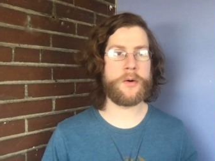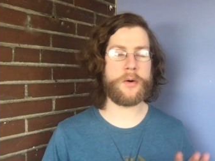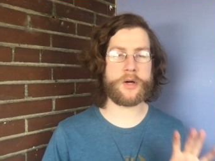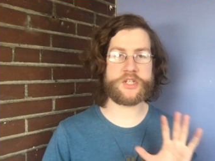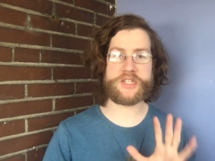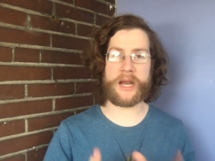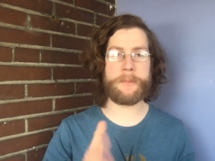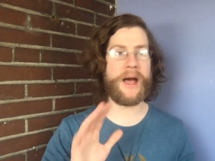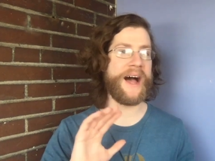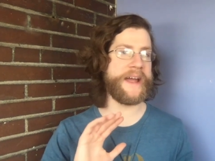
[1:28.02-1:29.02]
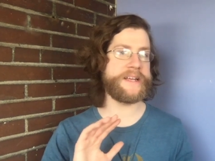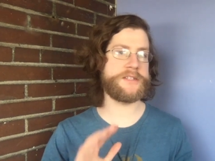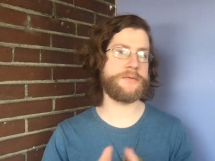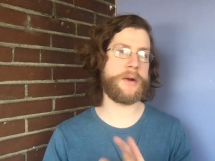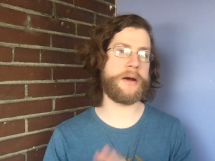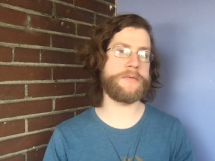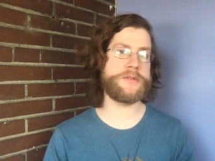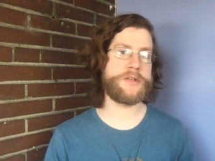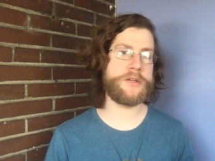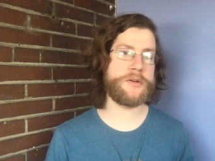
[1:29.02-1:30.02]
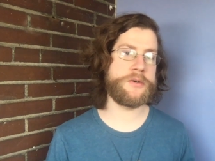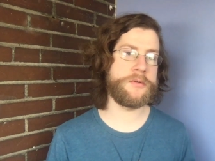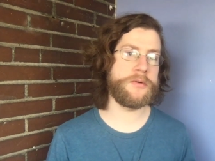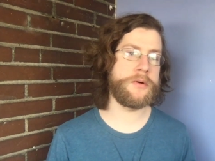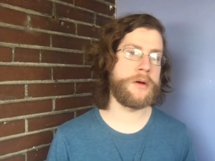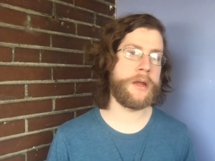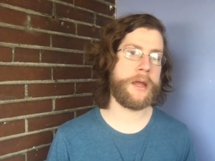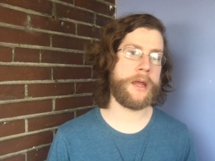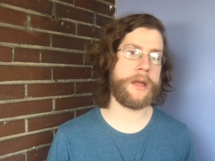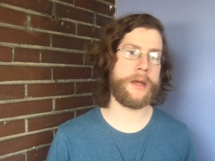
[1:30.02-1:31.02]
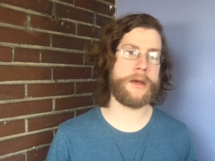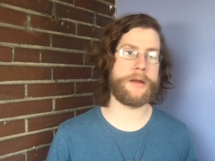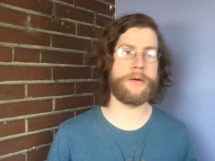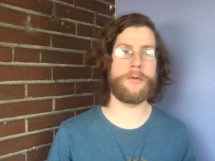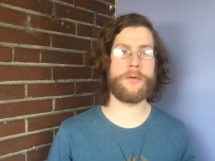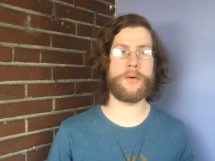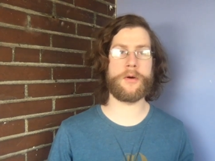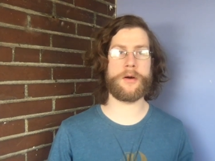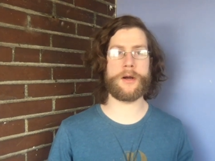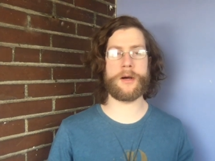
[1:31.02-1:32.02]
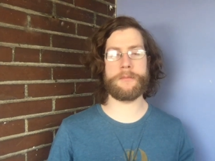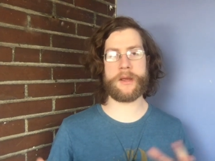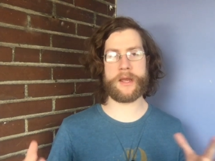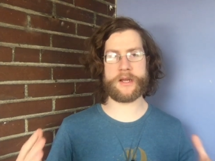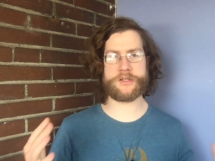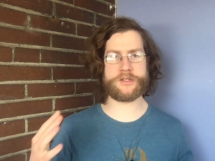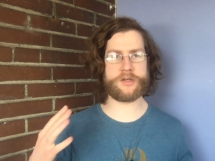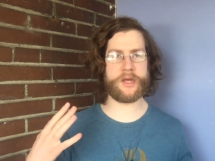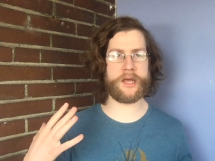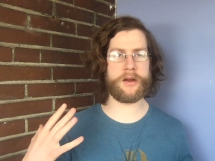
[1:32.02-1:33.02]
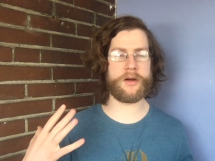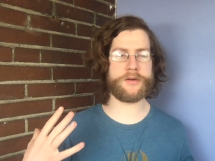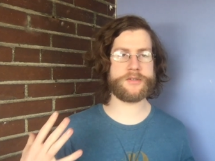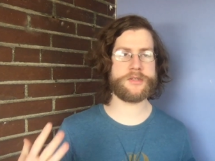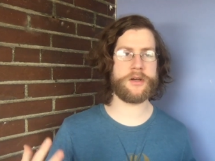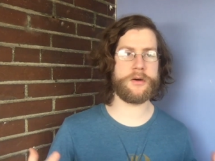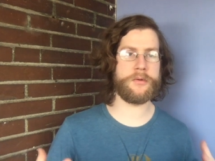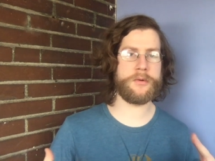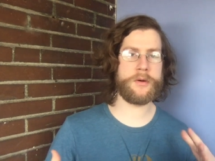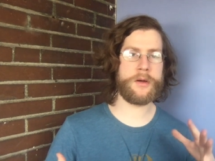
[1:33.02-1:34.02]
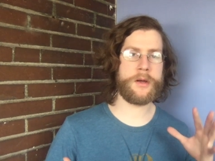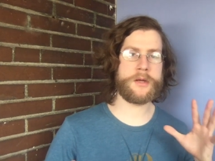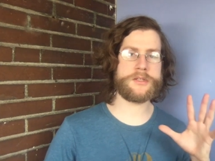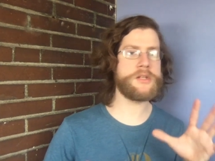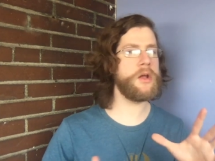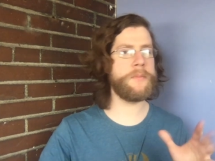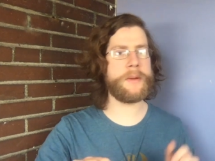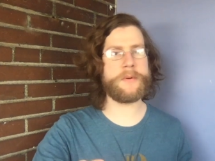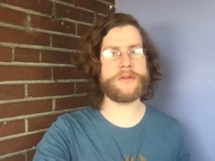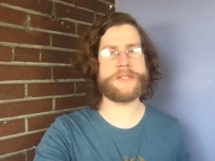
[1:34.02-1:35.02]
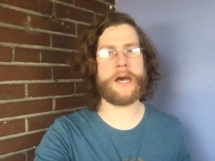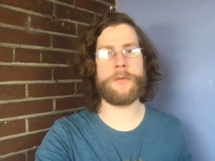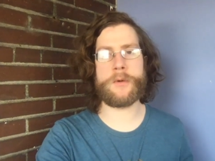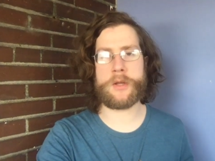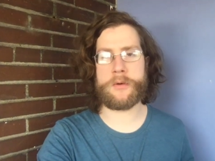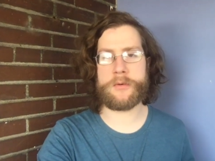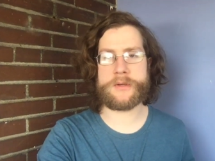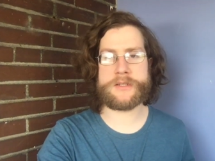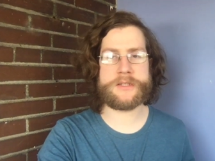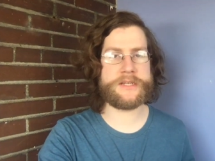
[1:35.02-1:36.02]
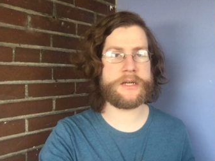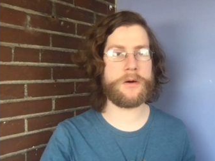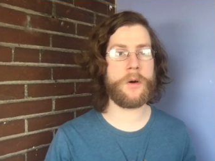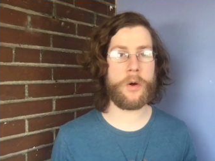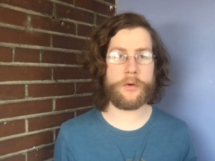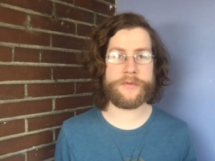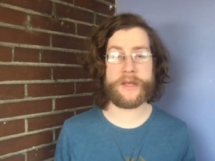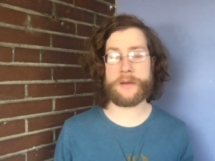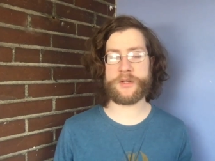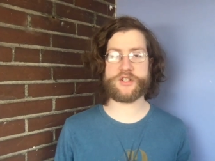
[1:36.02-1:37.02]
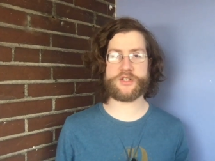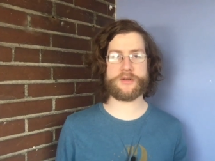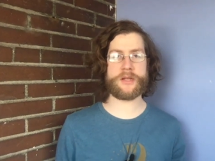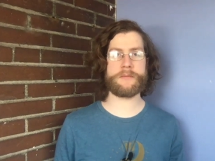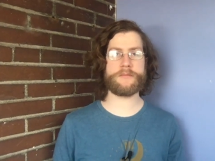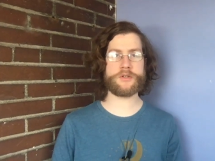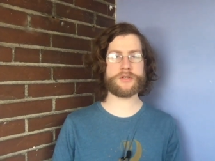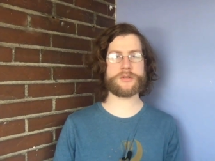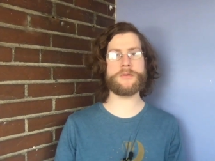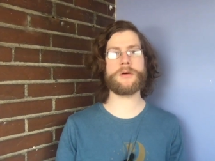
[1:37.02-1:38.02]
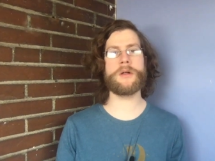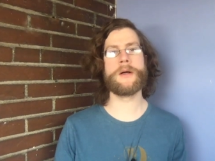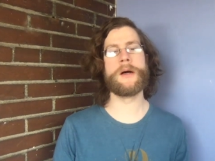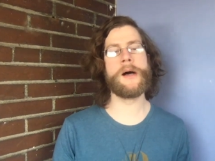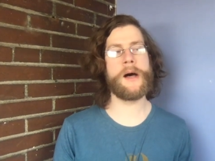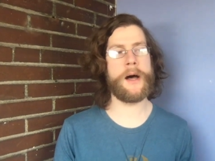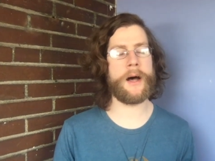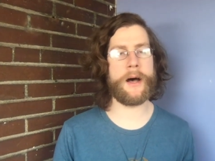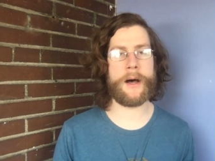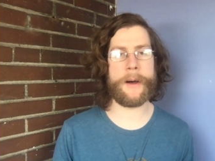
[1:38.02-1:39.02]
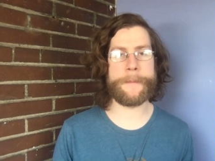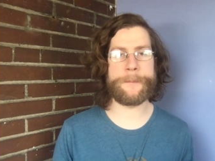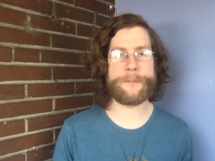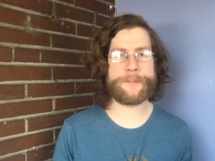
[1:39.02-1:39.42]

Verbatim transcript: or shape ice around you, and or um, and you can also slow people down when you deal cold damage to them, which is cool. Um,